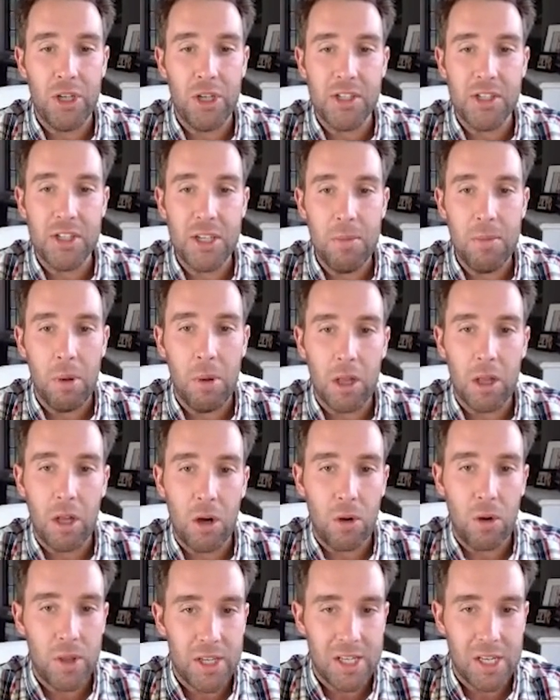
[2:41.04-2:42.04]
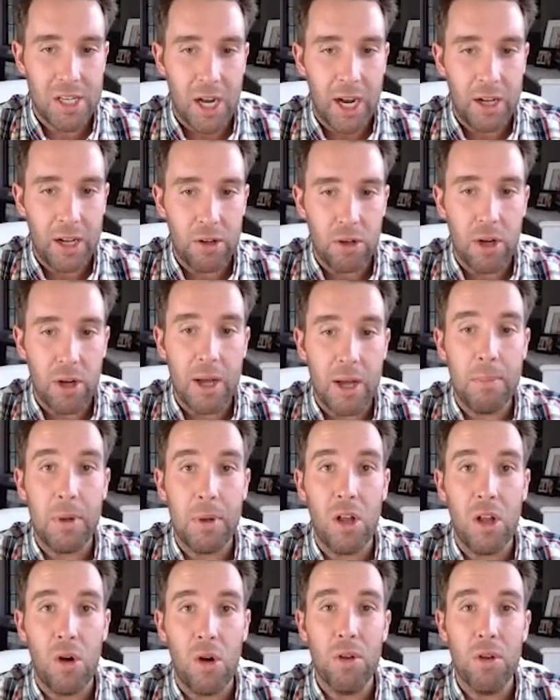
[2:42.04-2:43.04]
you can see below the title and
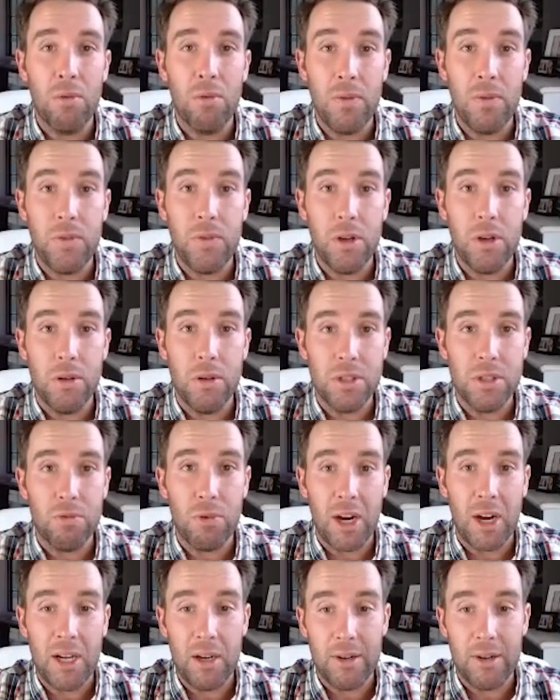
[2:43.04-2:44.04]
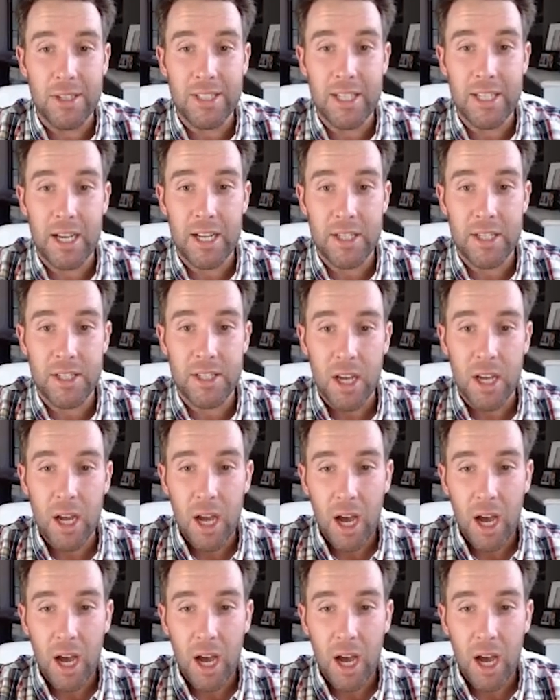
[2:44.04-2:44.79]
below the reviews, right here it says